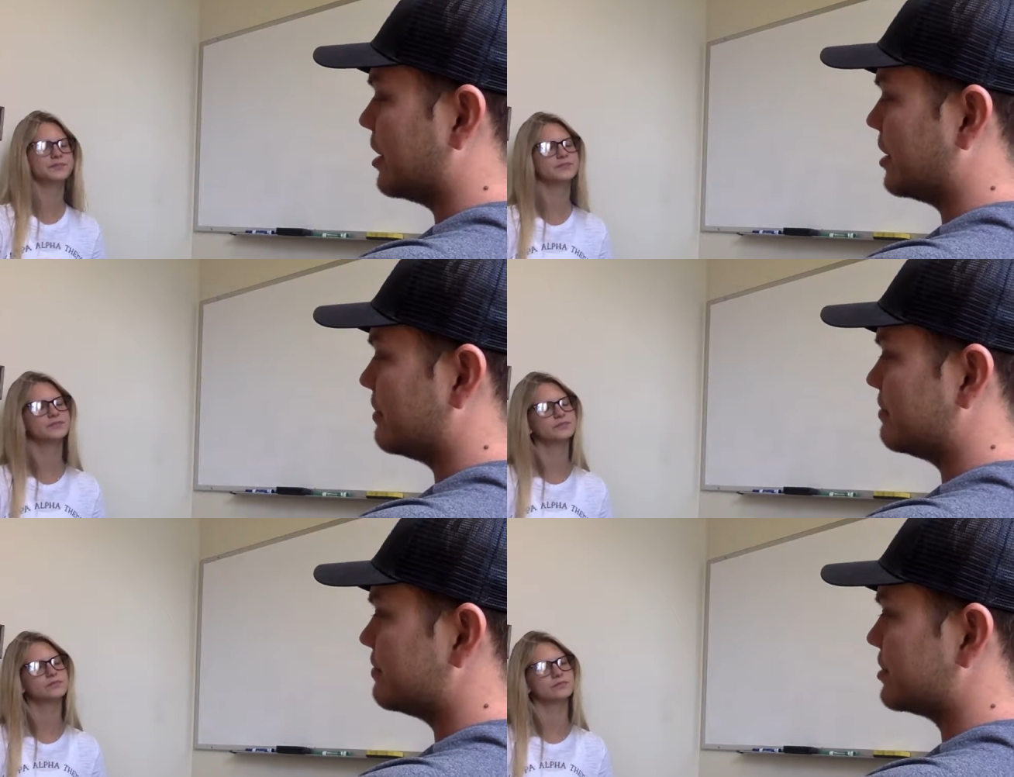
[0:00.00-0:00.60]

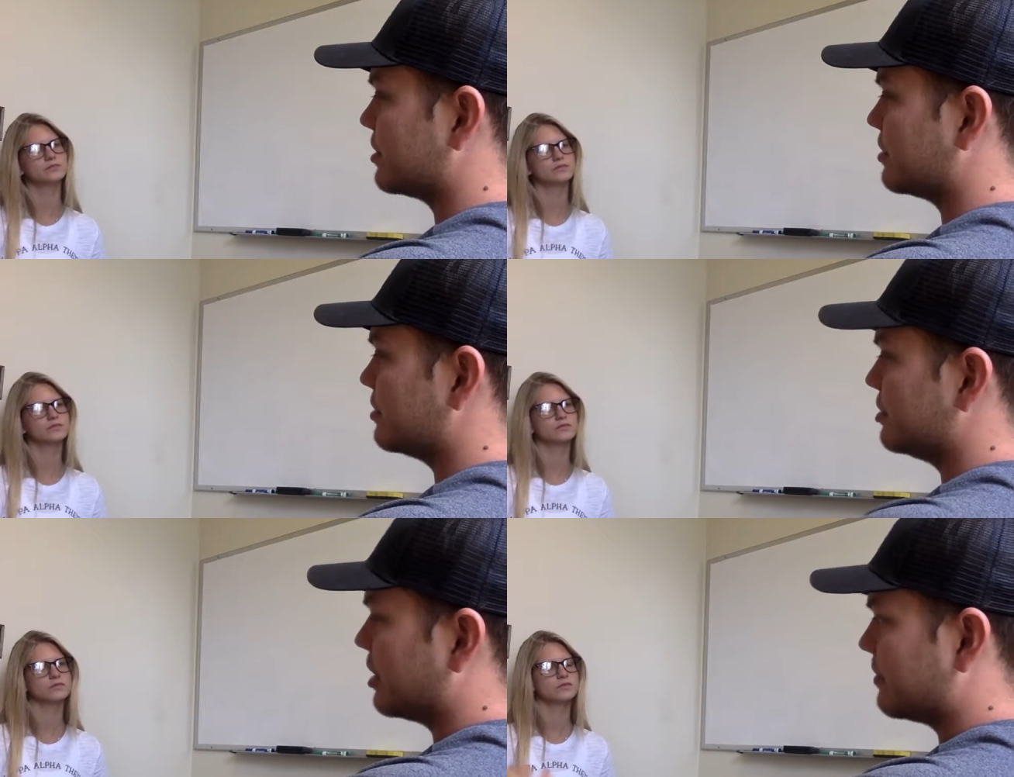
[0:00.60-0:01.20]
Speaker 1: um,
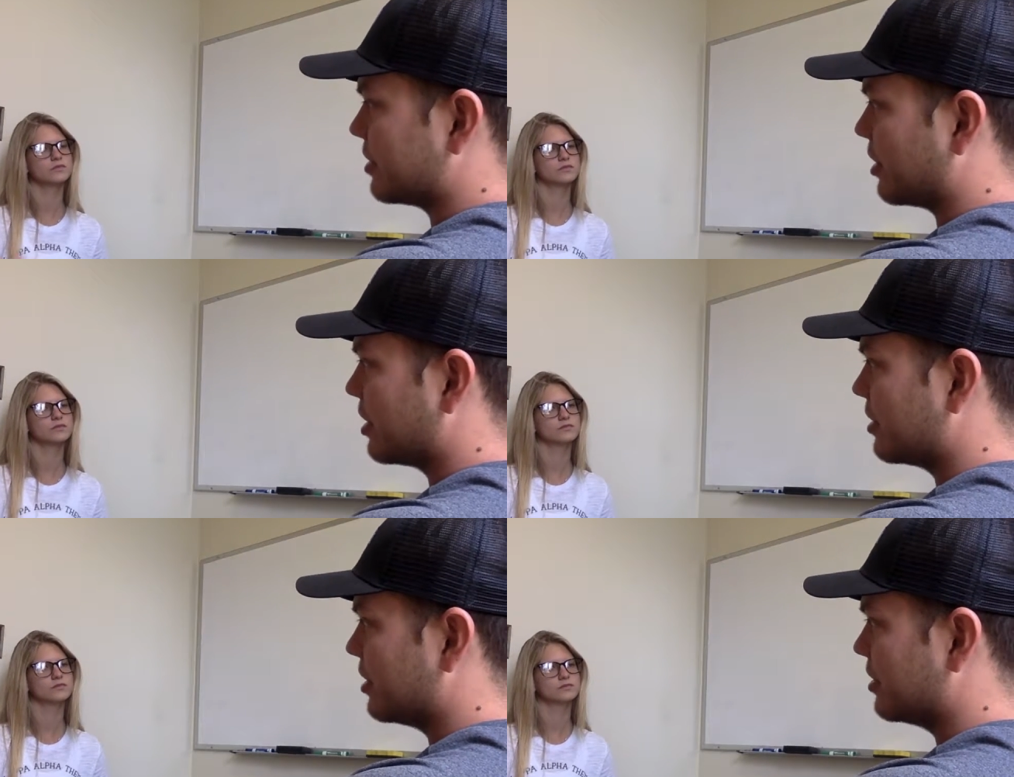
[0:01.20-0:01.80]
so do you have your
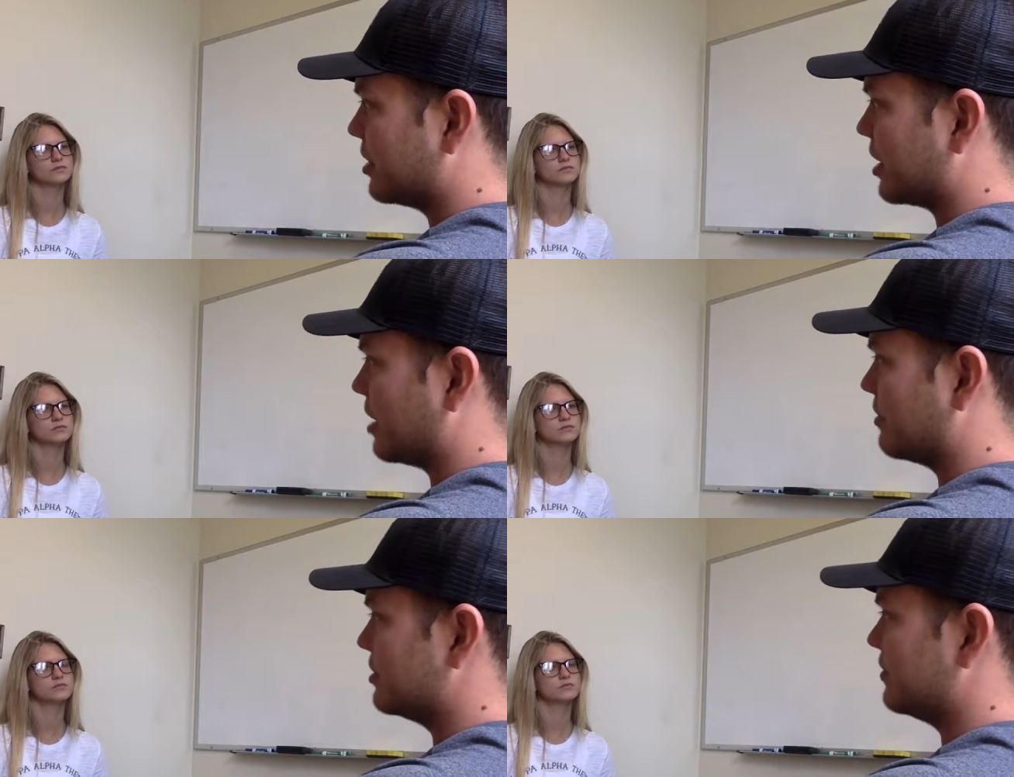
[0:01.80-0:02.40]
card down here? Like,
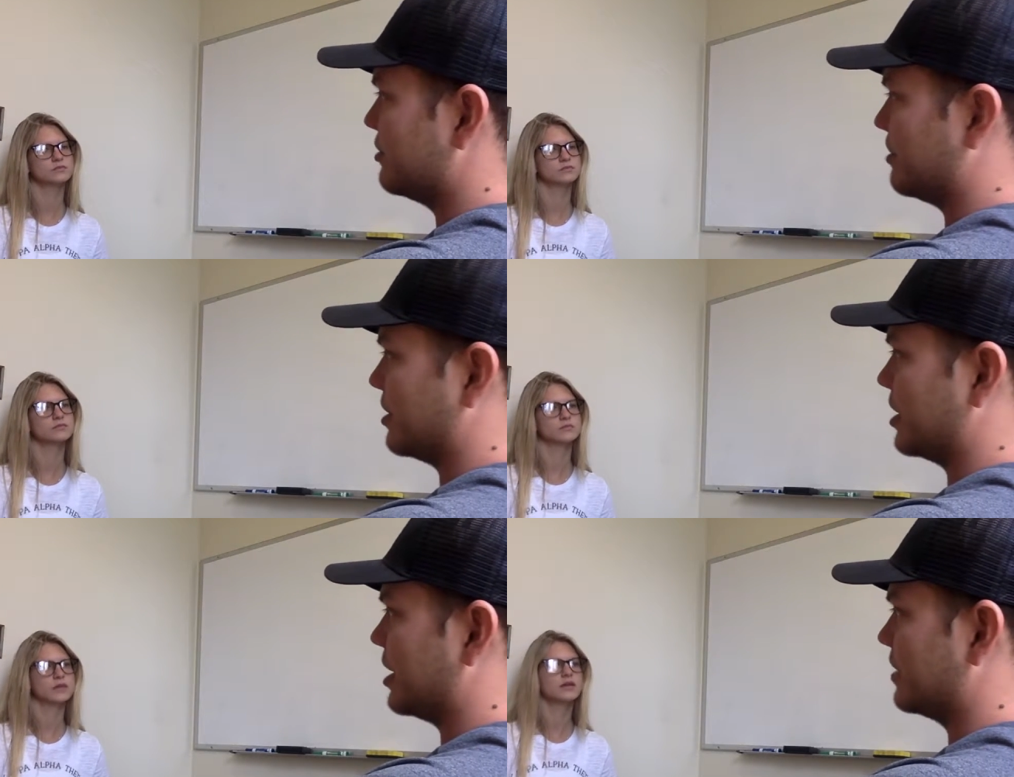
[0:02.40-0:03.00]
how would you feel
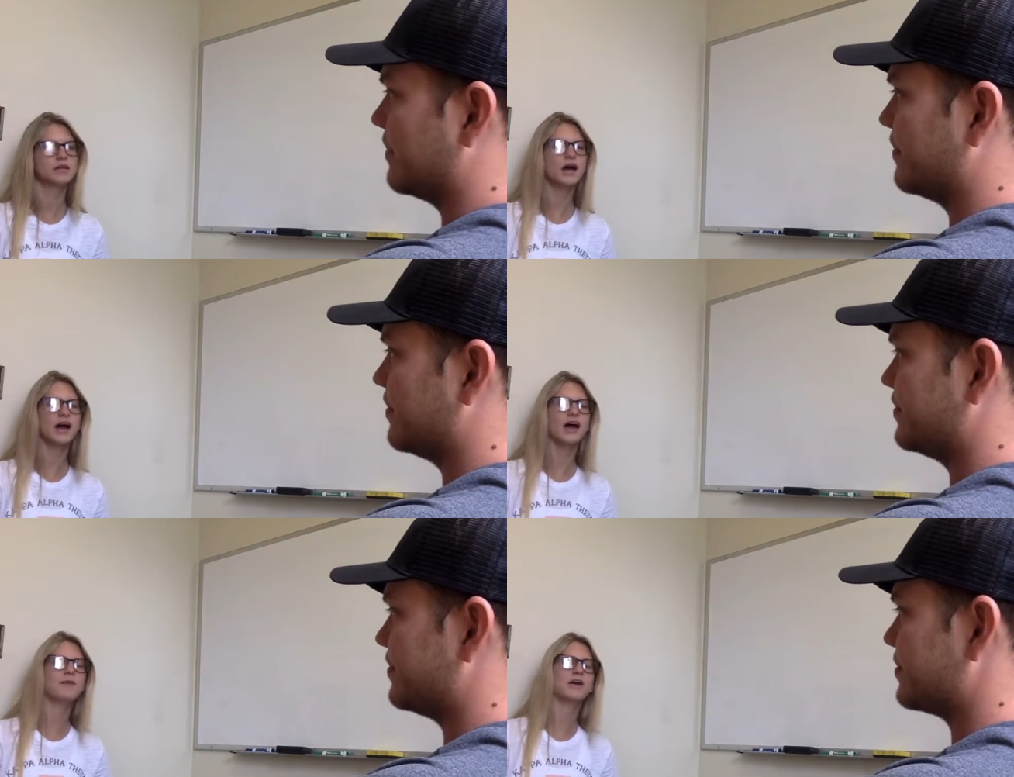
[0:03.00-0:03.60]
about that?
Speaker 2: Yeah,
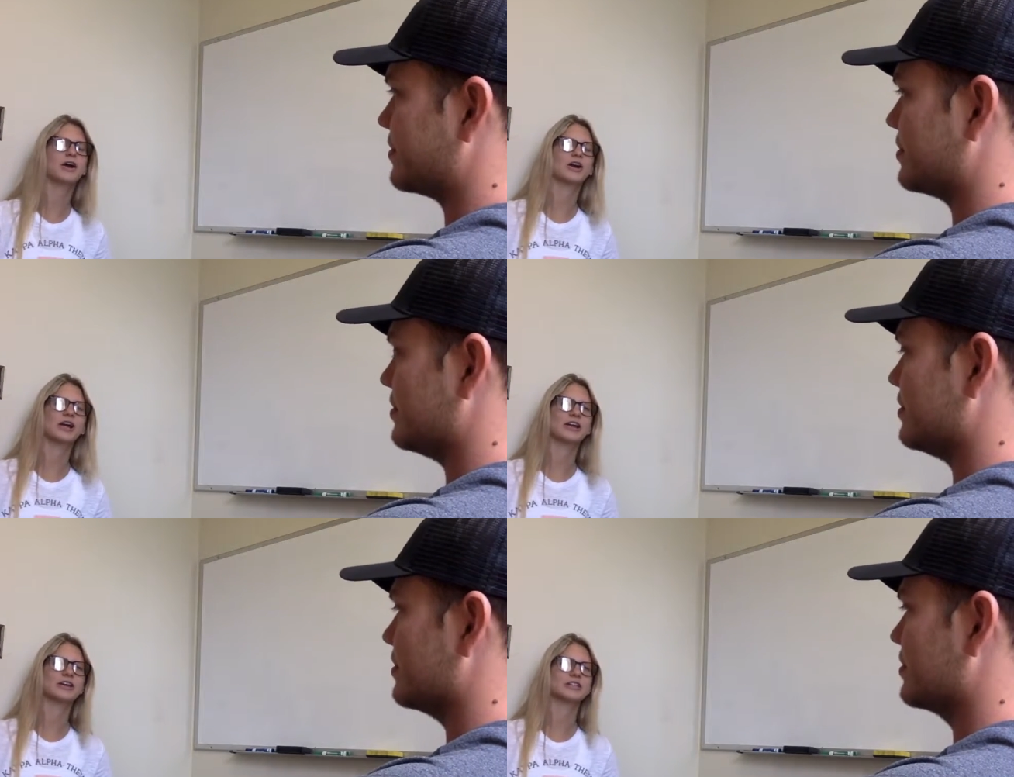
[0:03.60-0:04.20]
I have my card
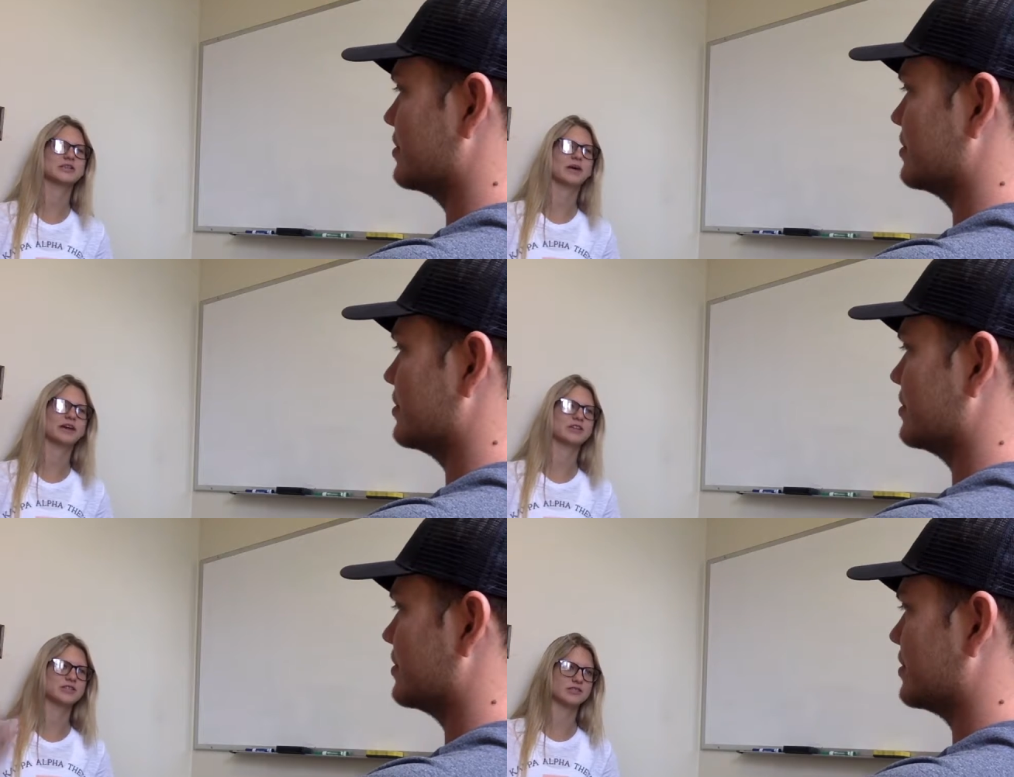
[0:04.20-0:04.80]
down here, so I
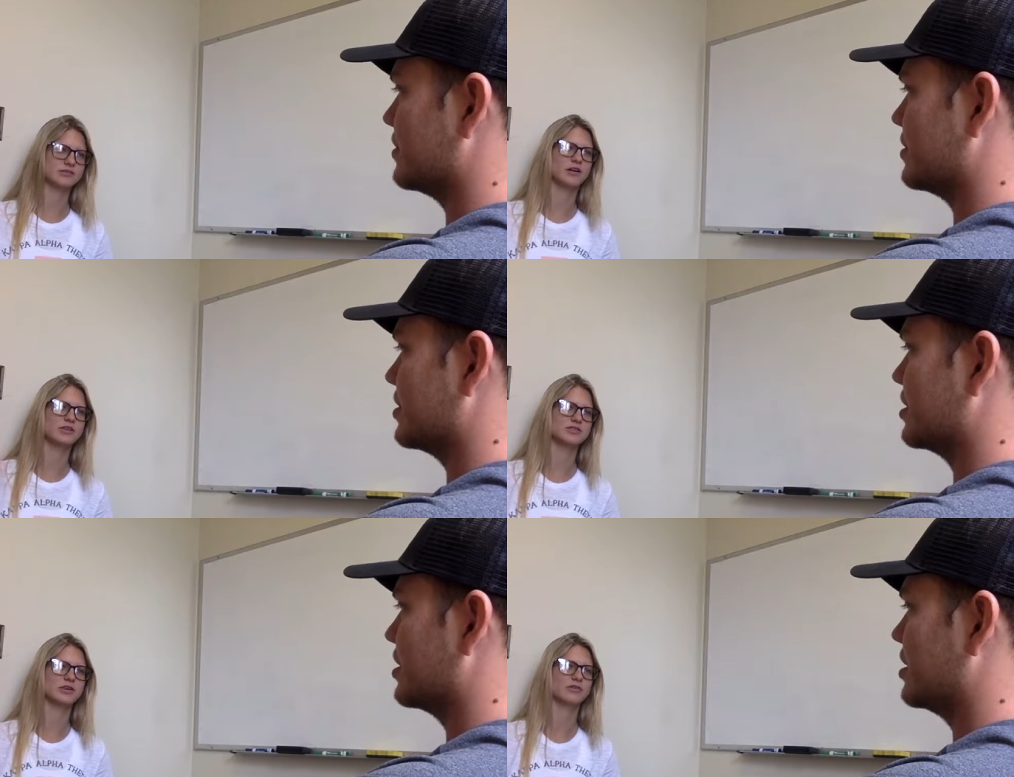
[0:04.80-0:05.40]
could just
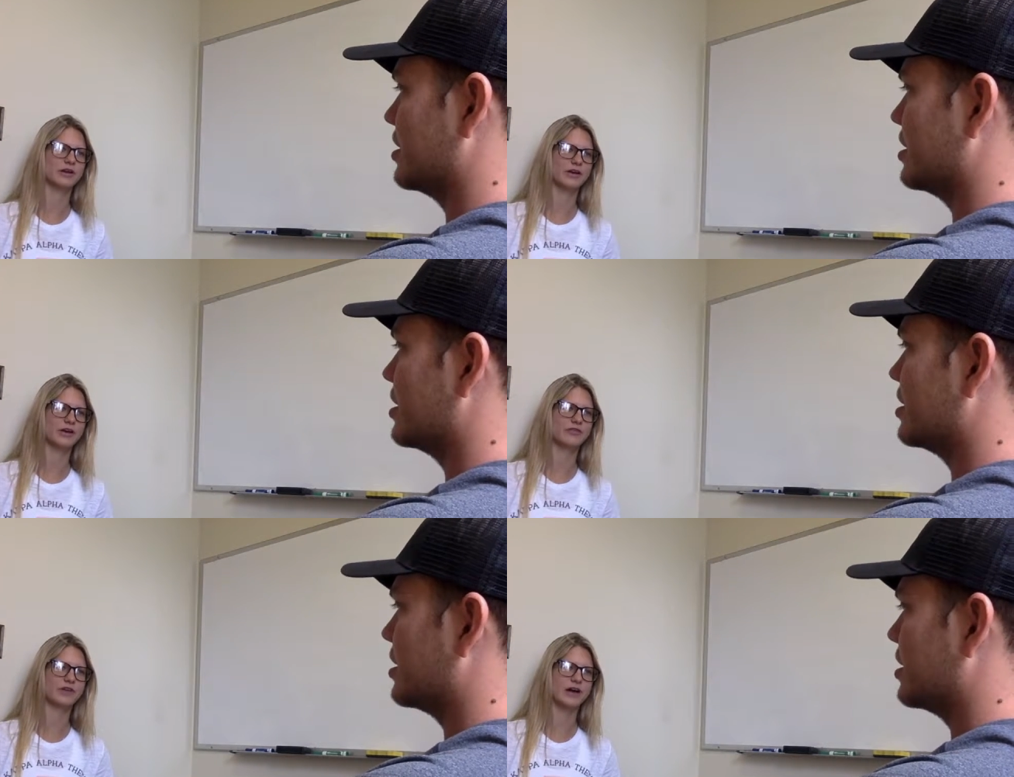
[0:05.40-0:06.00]
also run
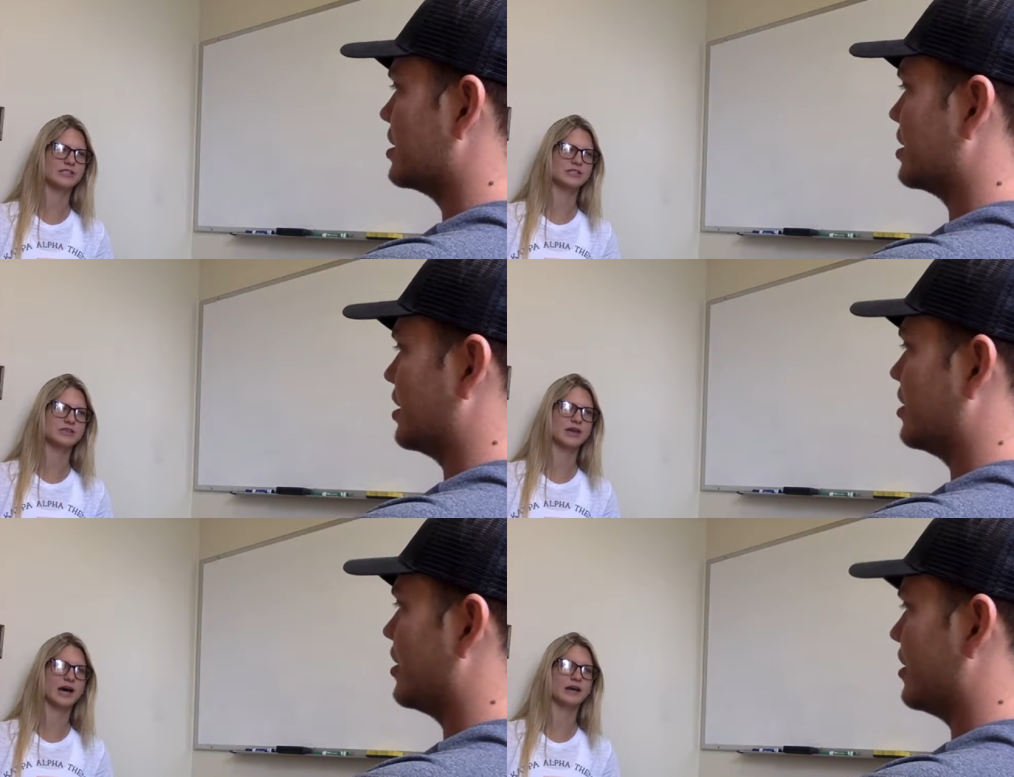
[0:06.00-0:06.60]
down to Fry's and
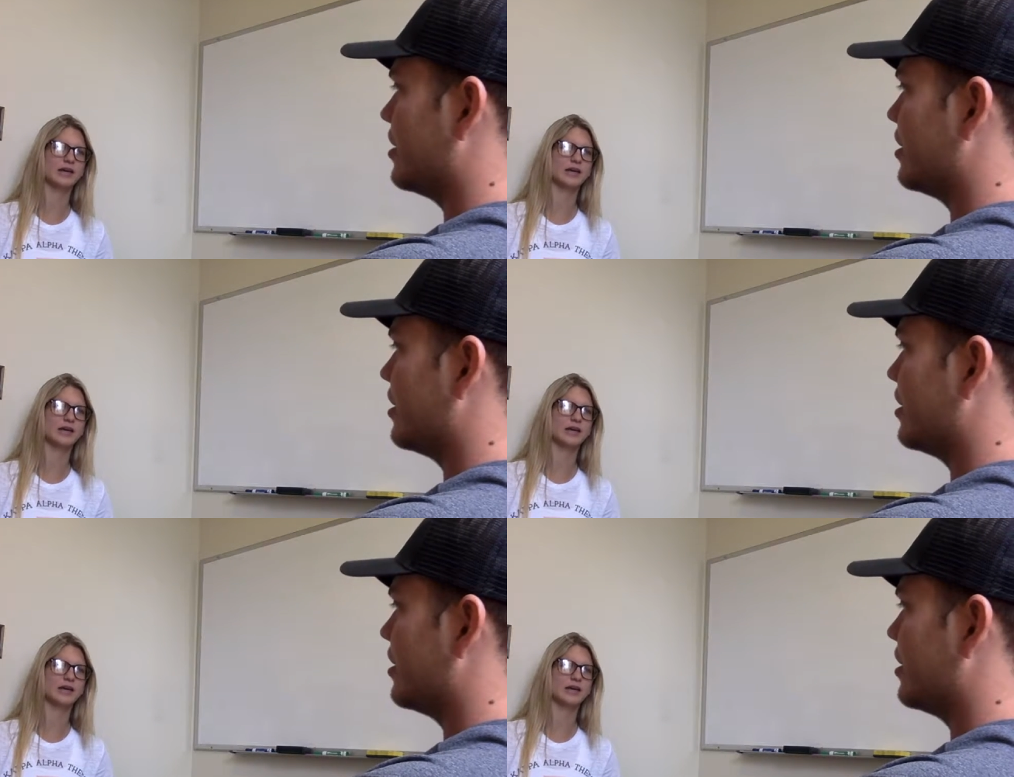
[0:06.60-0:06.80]
do that, and